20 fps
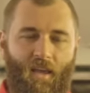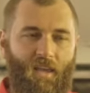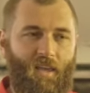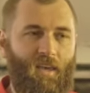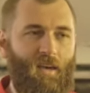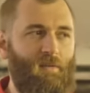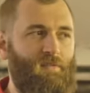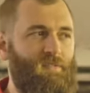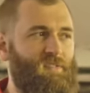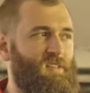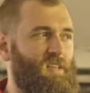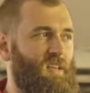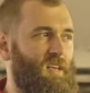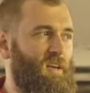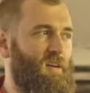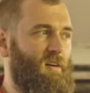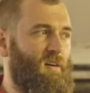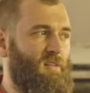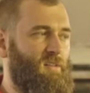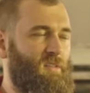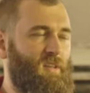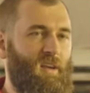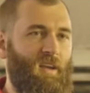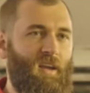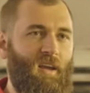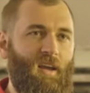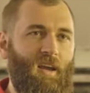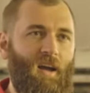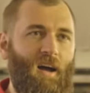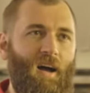gives the
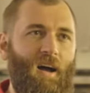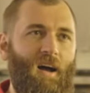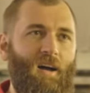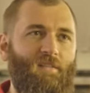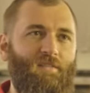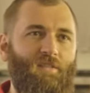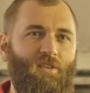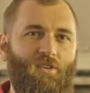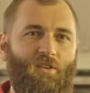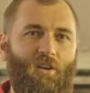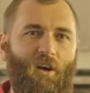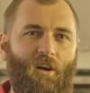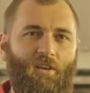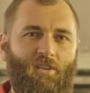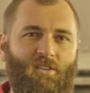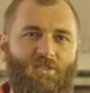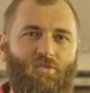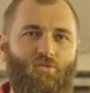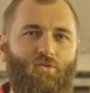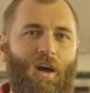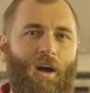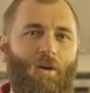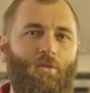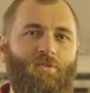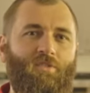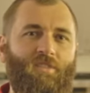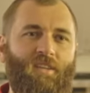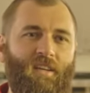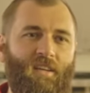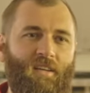the uh, the
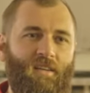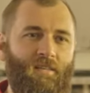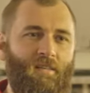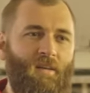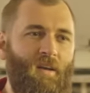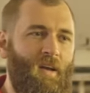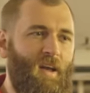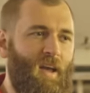surrounding